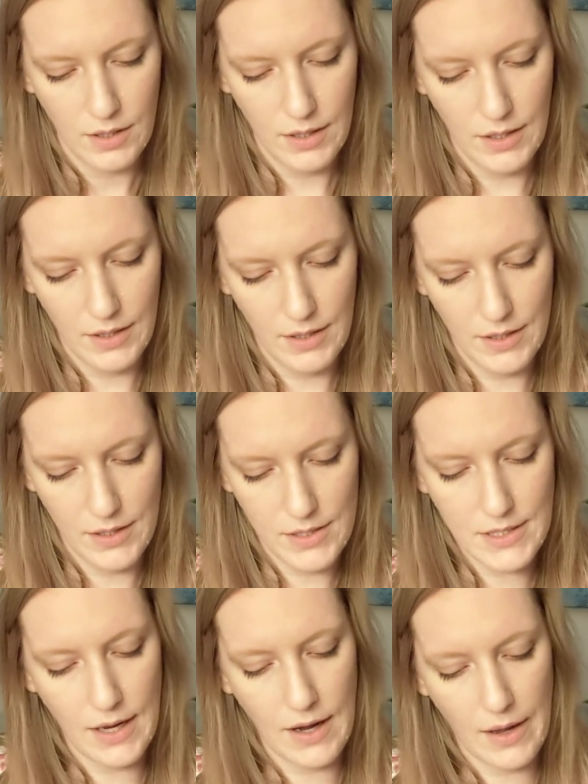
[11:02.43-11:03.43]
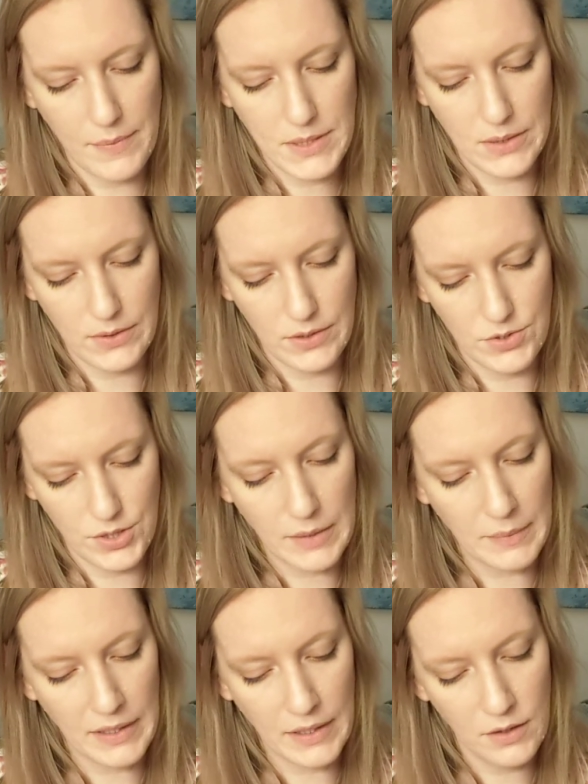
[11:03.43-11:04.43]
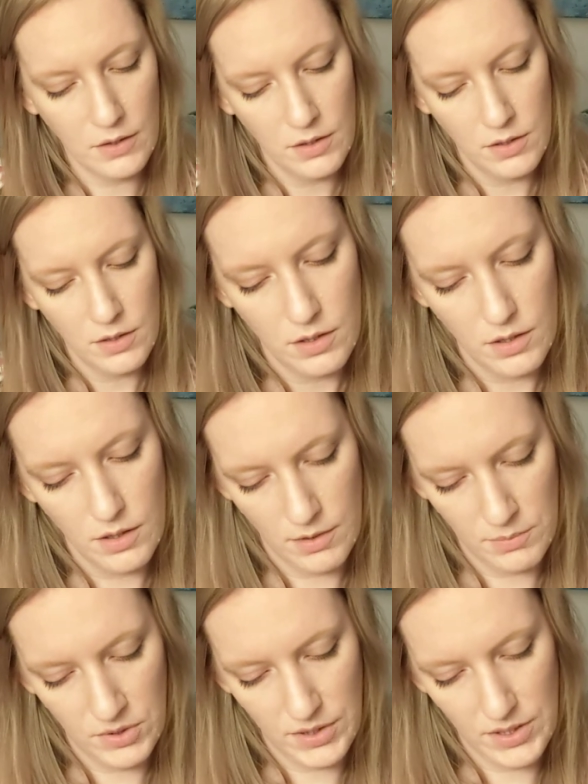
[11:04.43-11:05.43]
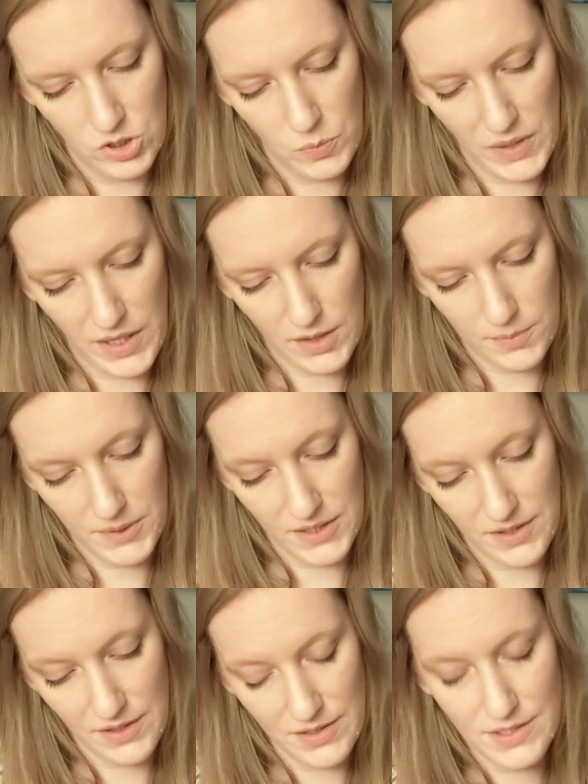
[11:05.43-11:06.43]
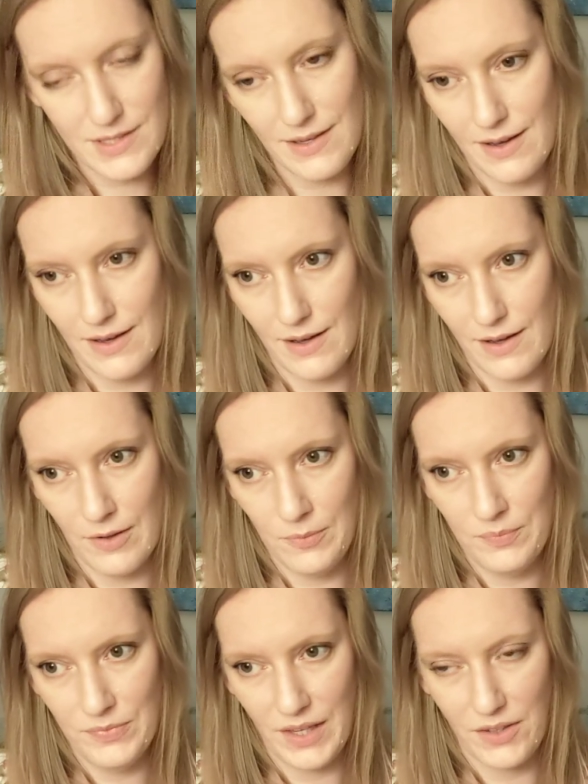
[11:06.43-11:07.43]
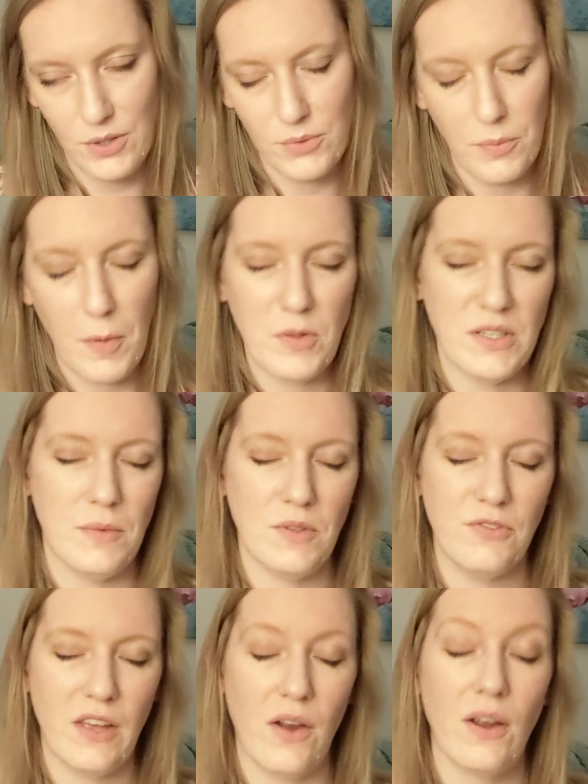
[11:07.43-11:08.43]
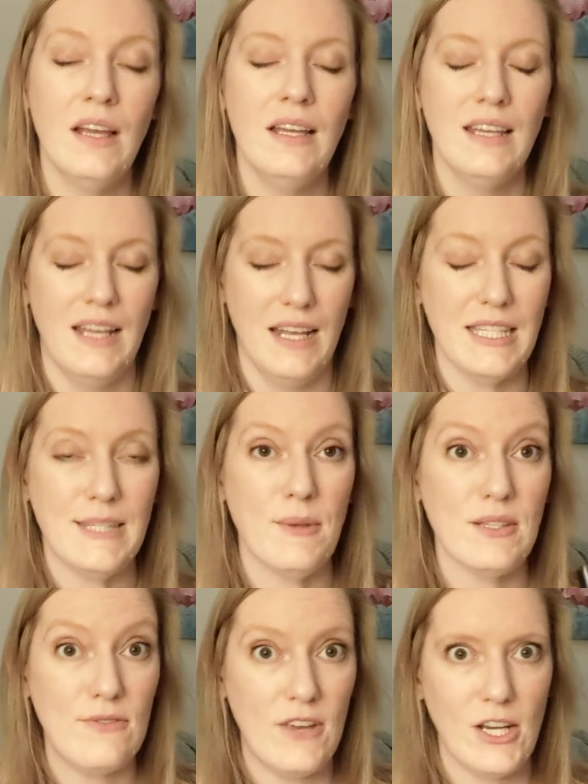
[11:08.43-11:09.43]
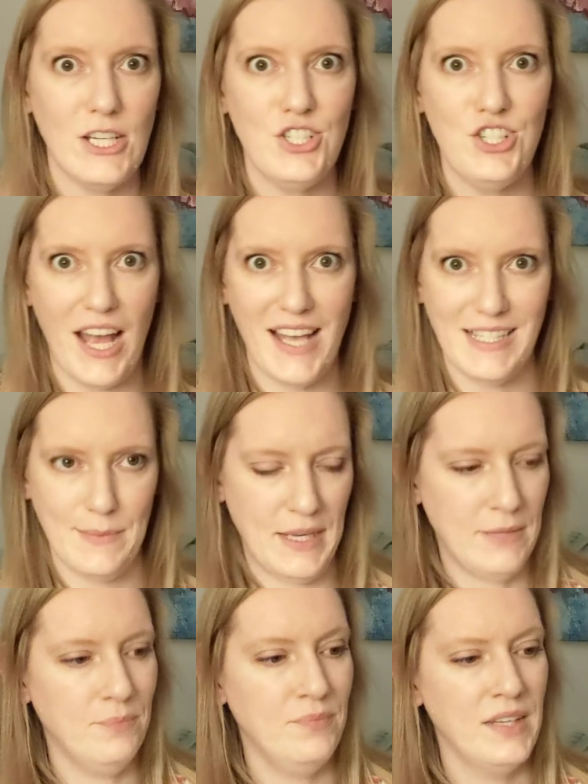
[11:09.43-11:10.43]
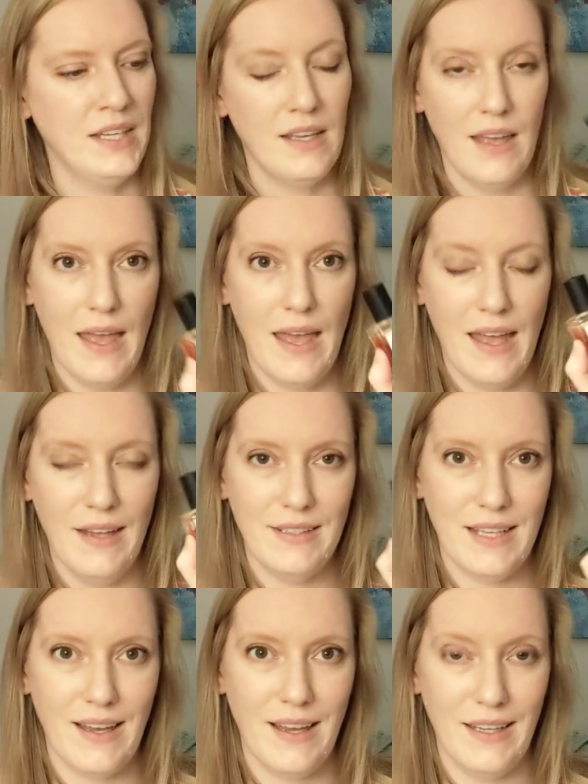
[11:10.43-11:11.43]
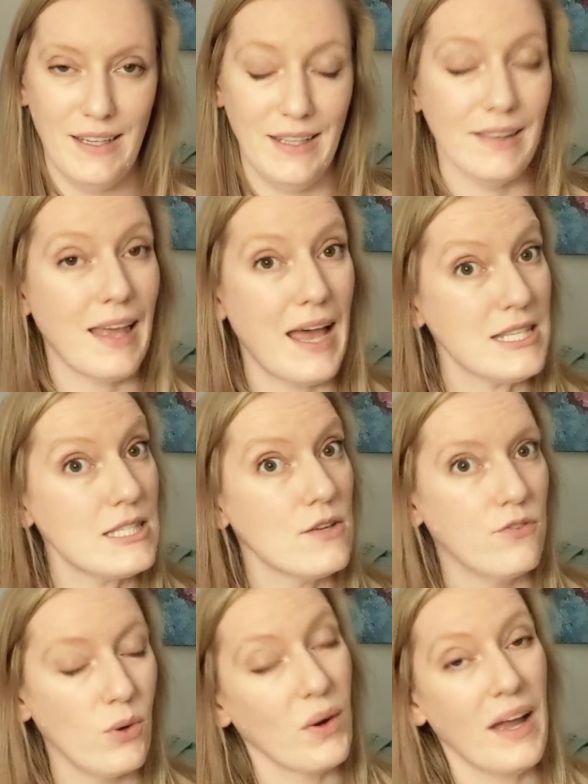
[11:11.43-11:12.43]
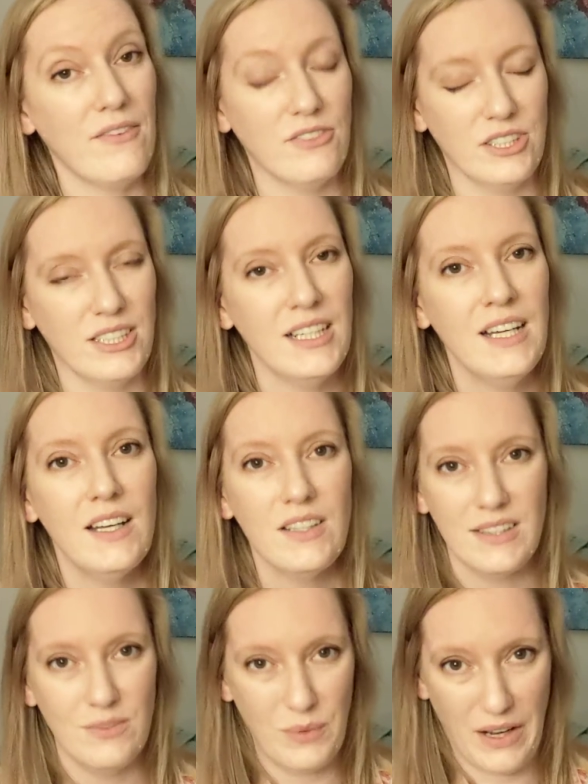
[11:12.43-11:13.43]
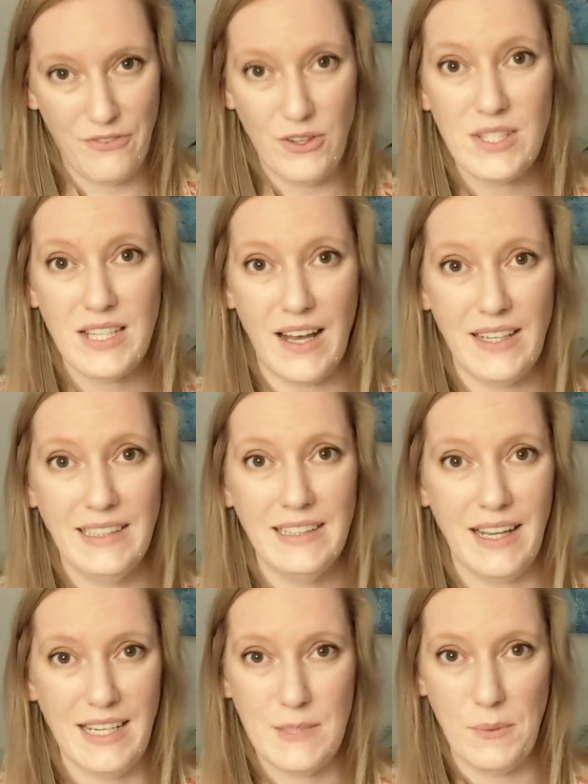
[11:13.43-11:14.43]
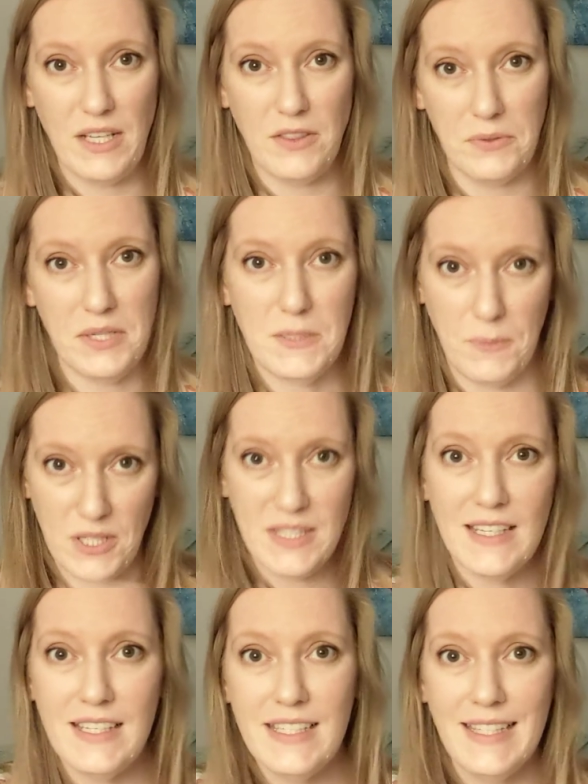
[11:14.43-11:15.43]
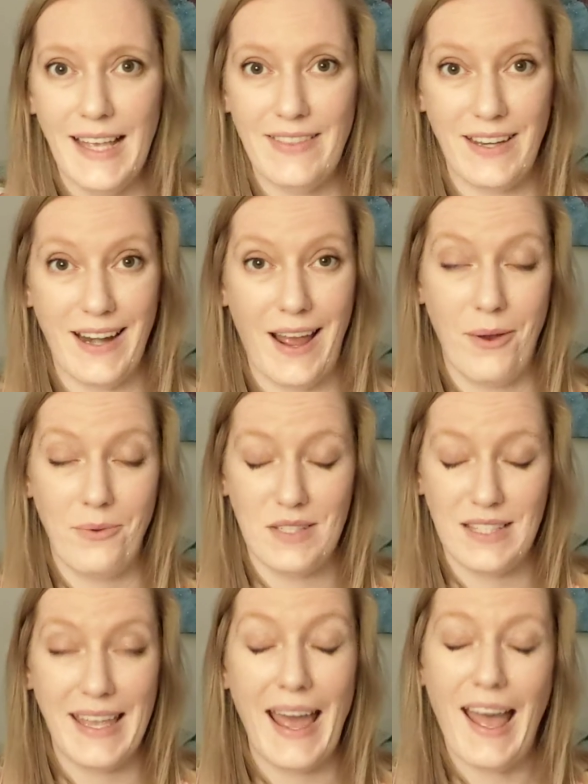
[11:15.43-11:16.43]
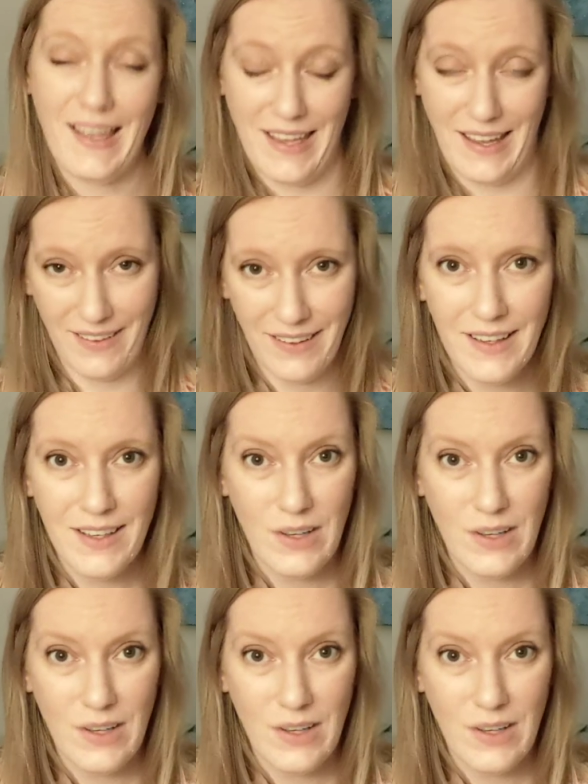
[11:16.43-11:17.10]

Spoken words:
It is absolutely dreamy. I'm looking at the back because I couldn't remember the name of the flower. It smells very jasmine, and it lasts forever. When I first got it, I sprayed 3 spritzes, and then I was gagging.